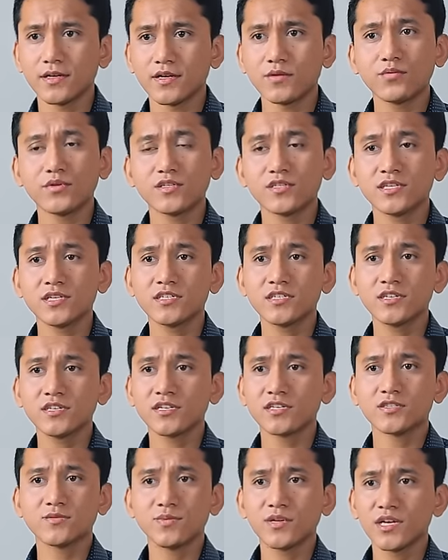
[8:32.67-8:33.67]
It was such a
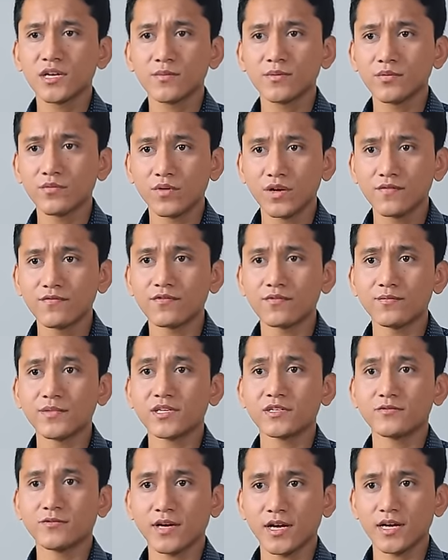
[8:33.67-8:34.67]
despicable way for me
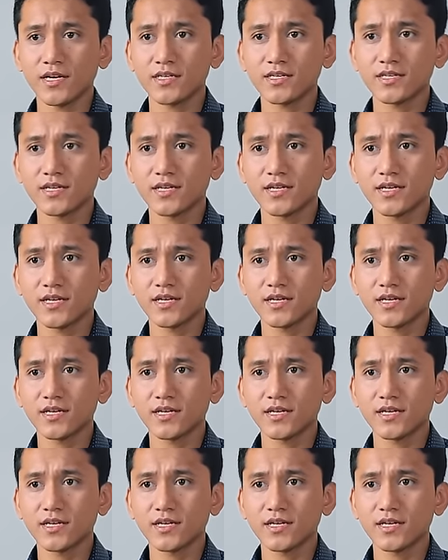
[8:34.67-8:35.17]
to act.